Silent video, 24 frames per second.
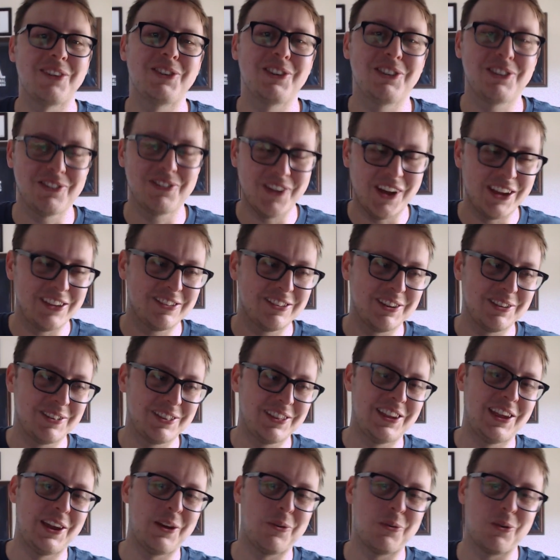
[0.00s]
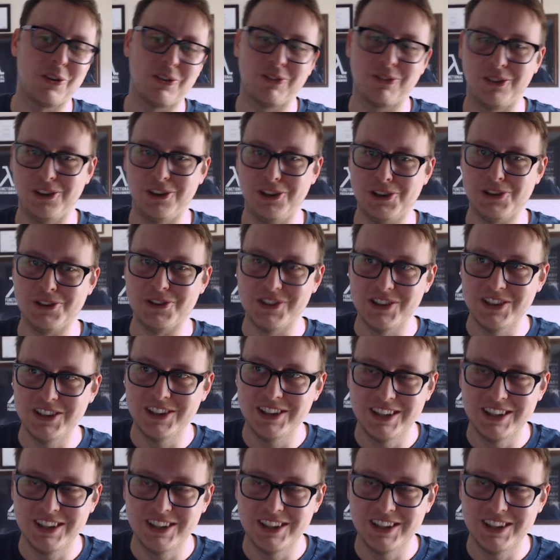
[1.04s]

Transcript: Just find something that works for you.